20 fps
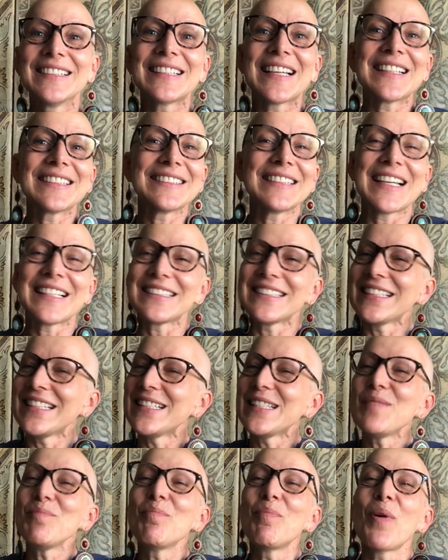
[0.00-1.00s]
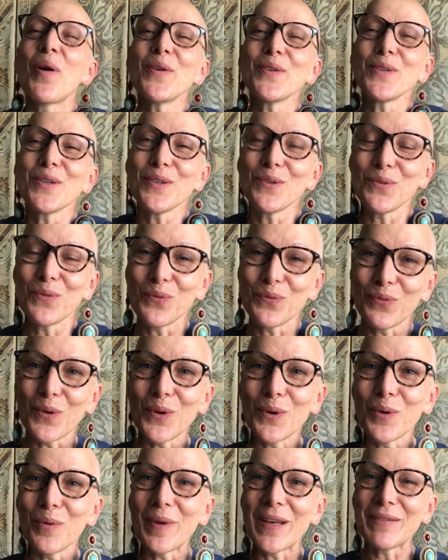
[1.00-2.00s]
that it's important to
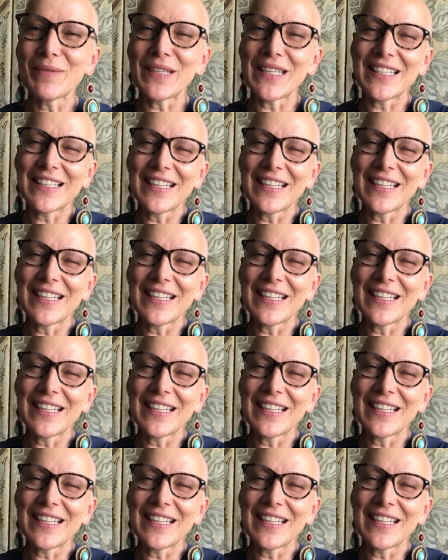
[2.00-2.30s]
follow when